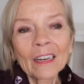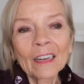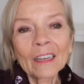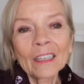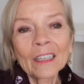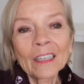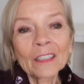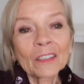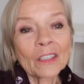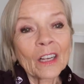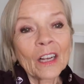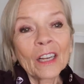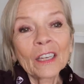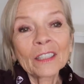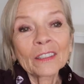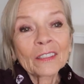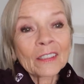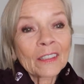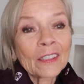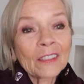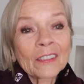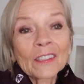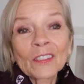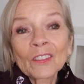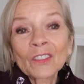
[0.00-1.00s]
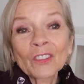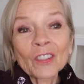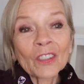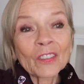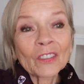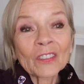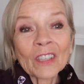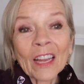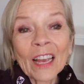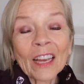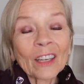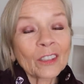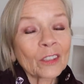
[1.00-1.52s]
this is
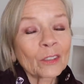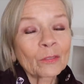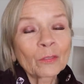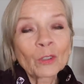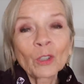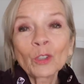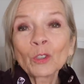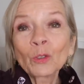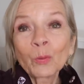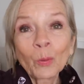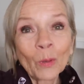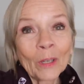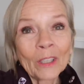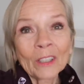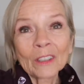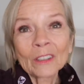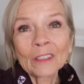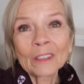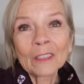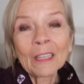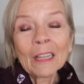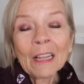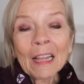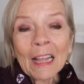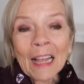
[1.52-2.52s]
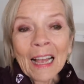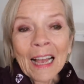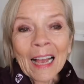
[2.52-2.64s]
just out of goodwill,